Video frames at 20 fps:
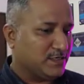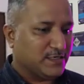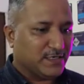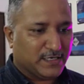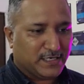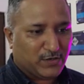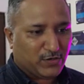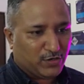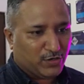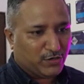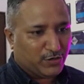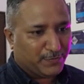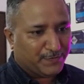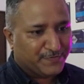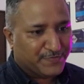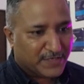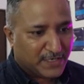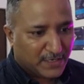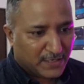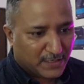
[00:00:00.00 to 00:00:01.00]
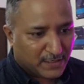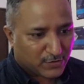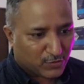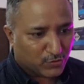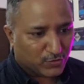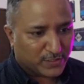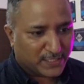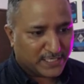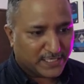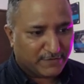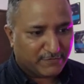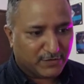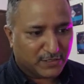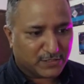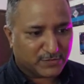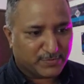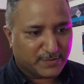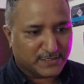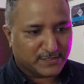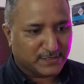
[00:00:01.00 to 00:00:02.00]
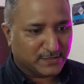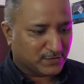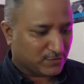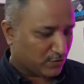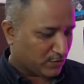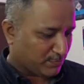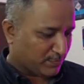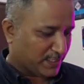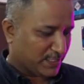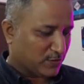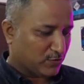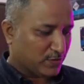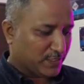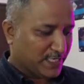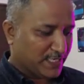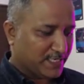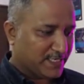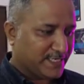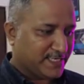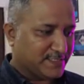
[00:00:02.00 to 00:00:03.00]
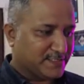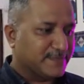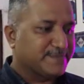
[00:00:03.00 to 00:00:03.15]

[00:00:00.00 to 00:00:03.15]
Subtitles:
or Code Ready Workspaces or Micro K8s.